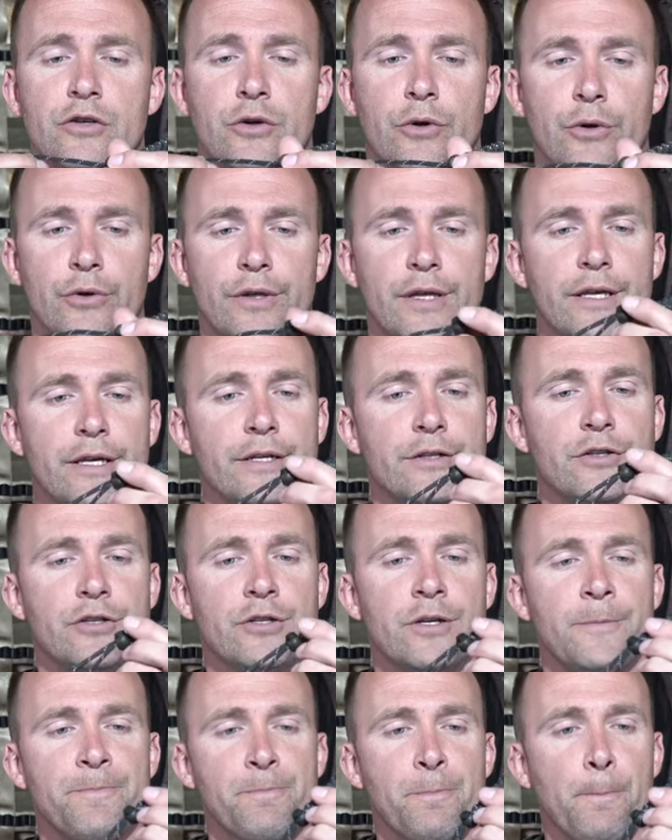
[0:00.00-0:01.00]
girth
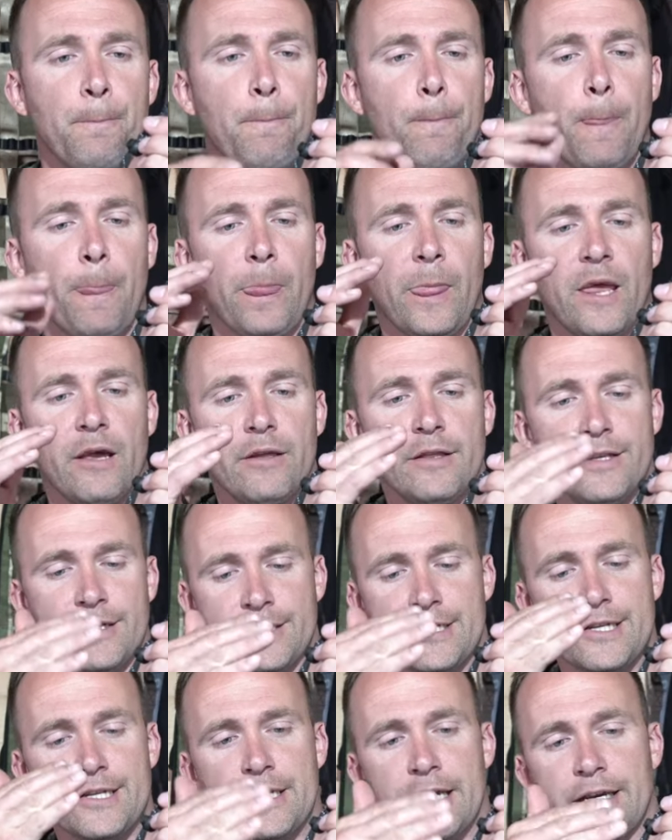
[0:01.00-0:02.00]
hitch
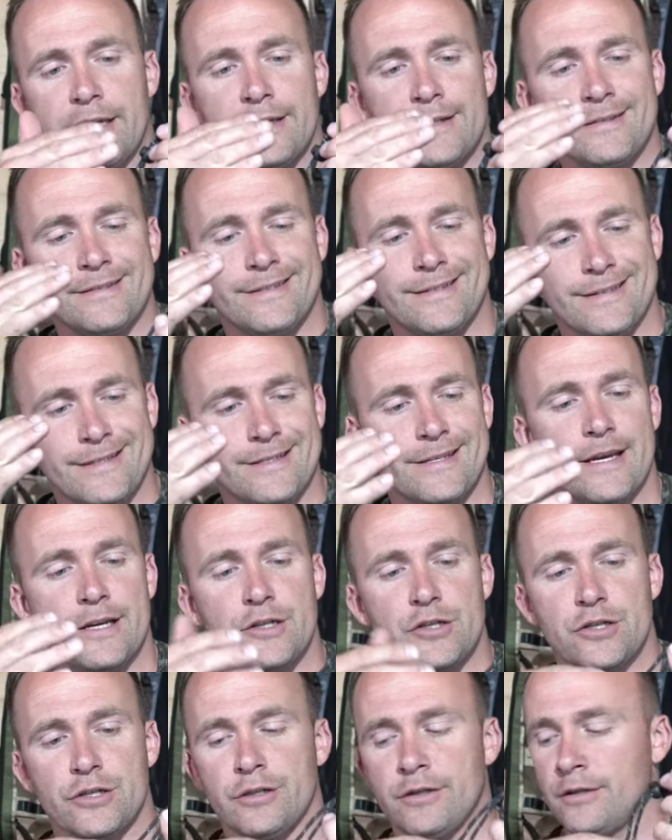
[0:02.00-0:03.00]
this second
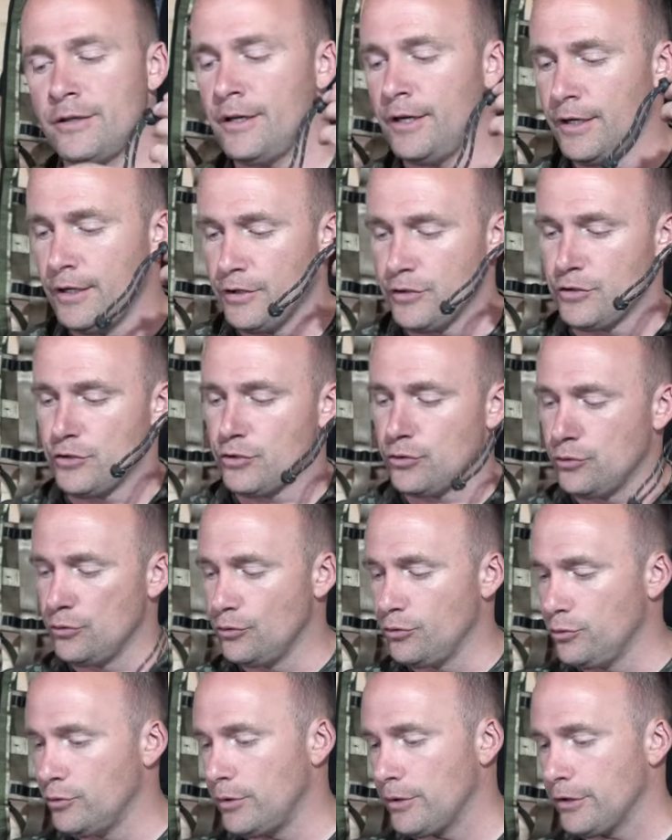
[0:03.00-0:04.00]
section
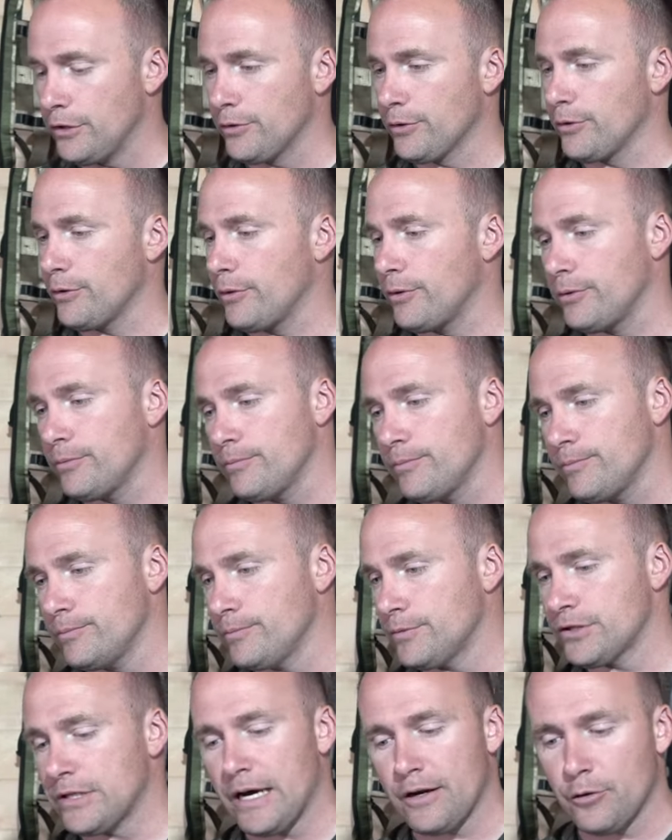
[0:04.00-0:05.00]
to your
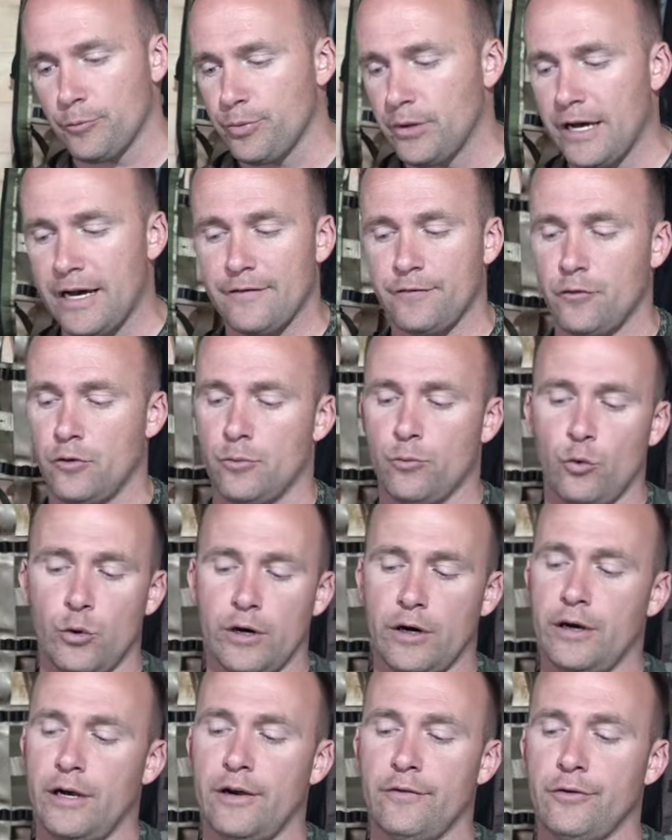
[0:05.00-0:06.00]
saddle platform,
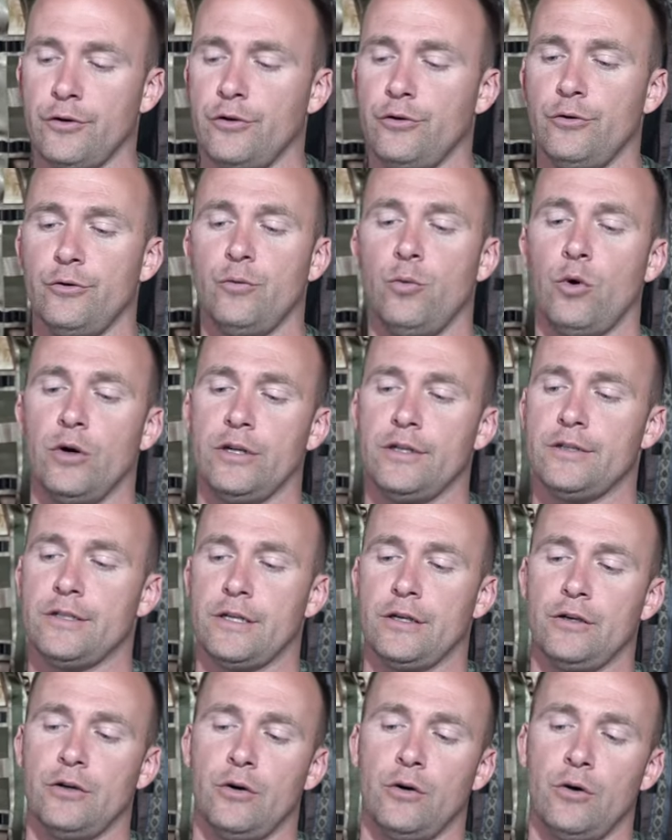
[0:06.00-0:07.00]
wherever you'd want it
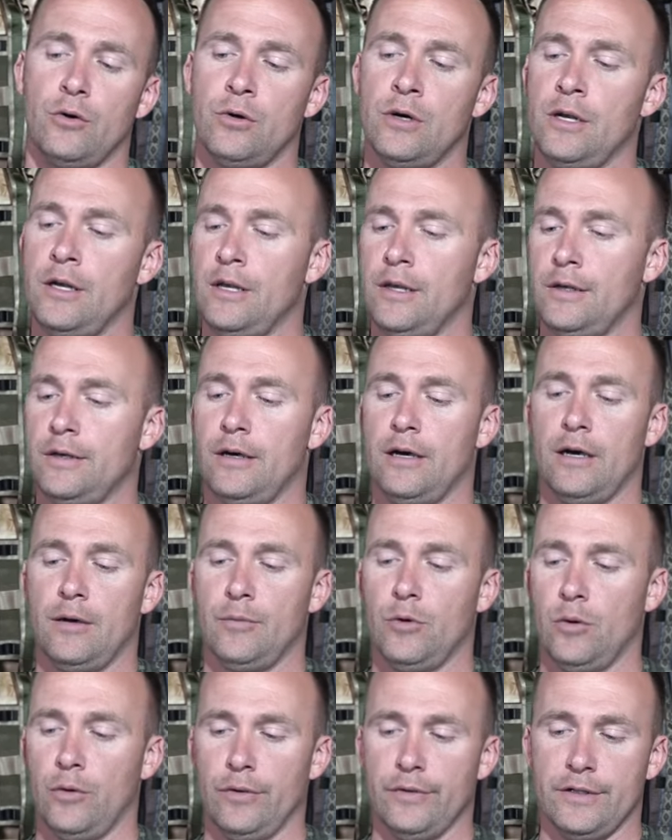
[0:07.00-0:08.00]
to go.
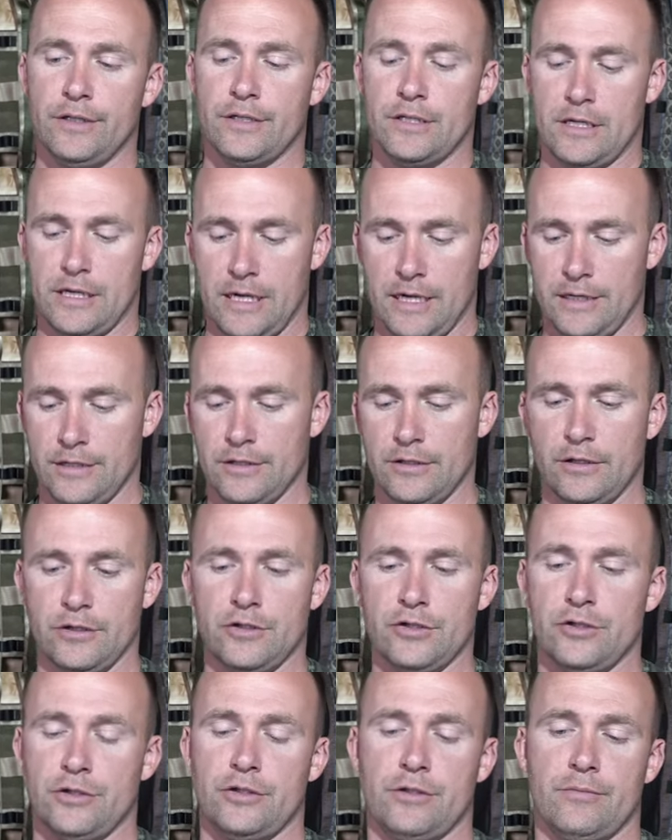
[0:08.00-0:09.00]
Um, on this case,
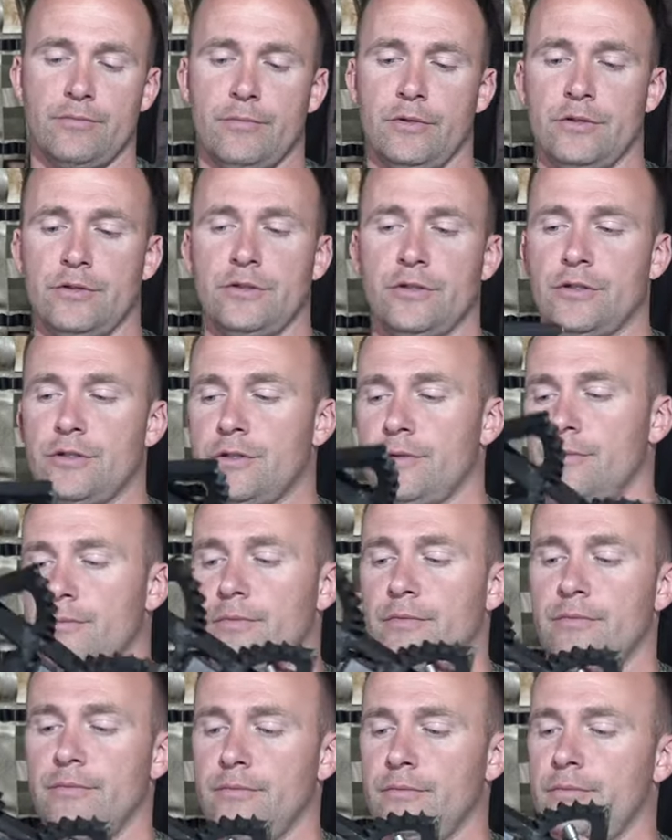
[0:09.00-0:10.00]
let's just, let's just
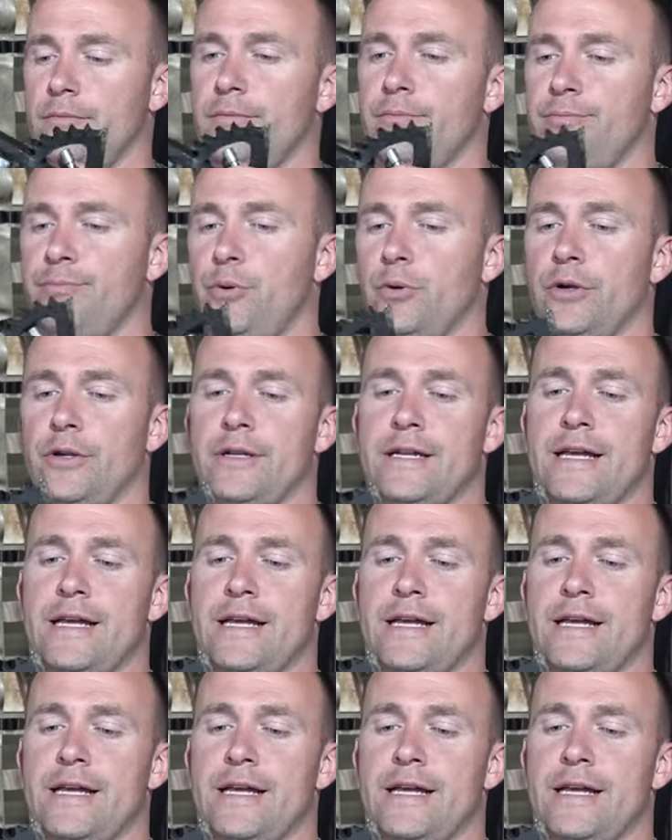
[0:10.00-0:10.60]
put